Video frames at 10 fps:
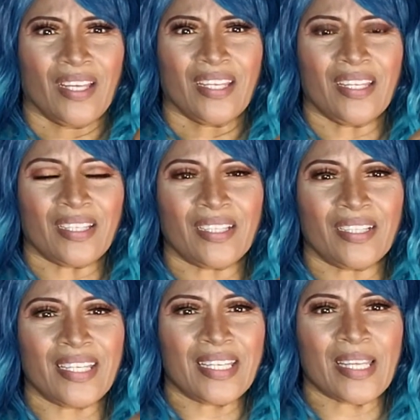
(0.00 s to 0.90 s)

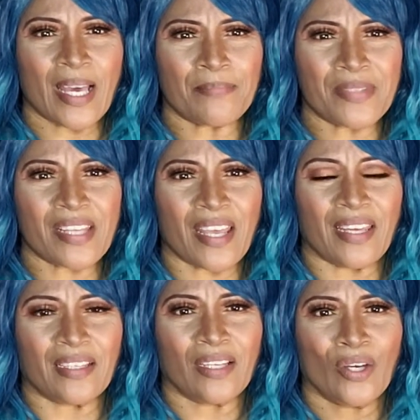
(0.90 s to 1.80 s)
he kept
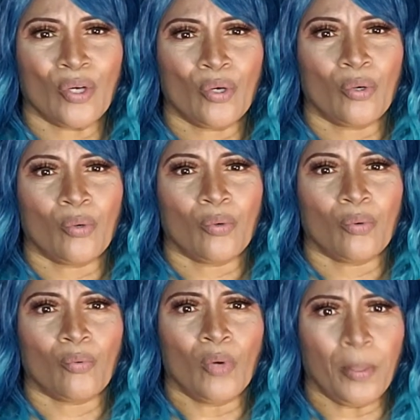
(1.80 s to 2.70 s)
saying
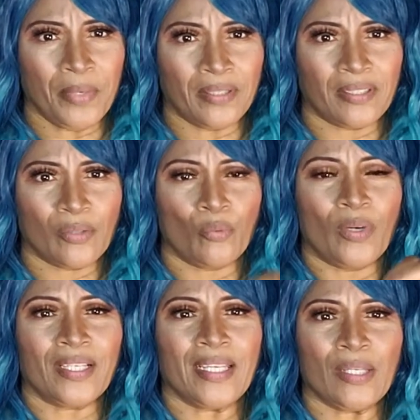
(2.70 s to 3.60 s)
woman
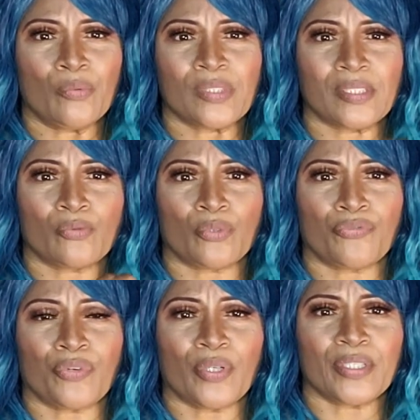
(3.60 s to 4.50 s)
when he was
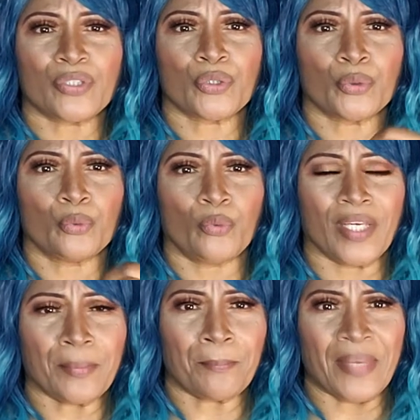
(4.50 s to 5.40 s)
referring to
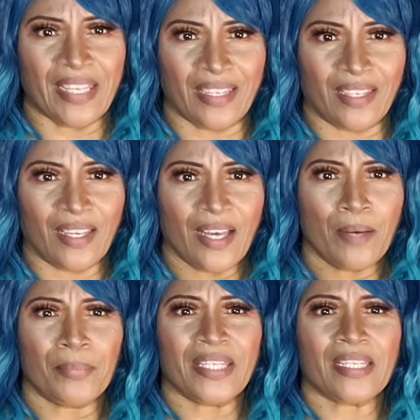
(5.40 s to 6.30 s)
women,
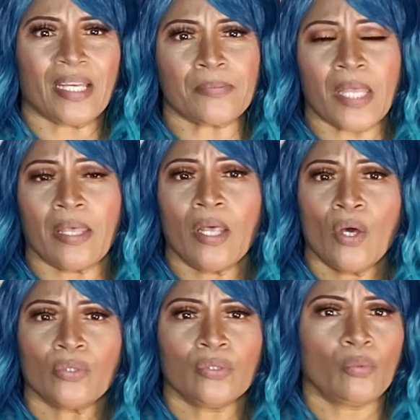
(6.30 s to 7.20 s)
but he kept saying
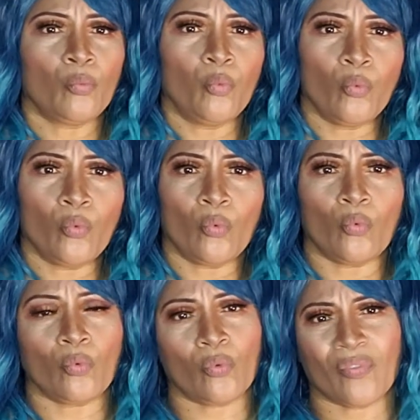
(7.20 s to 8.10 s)

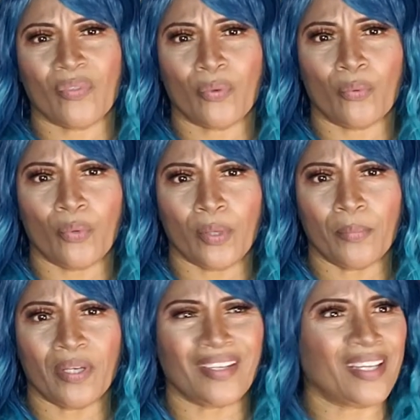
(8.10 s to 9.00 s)
the
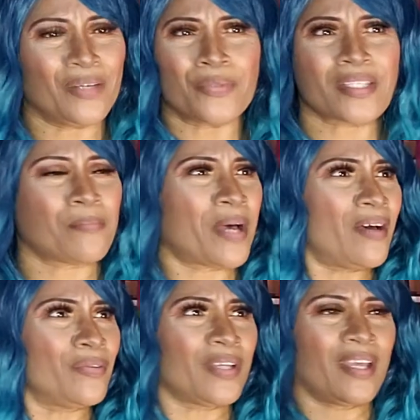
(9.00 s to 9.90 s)
woman, and it was about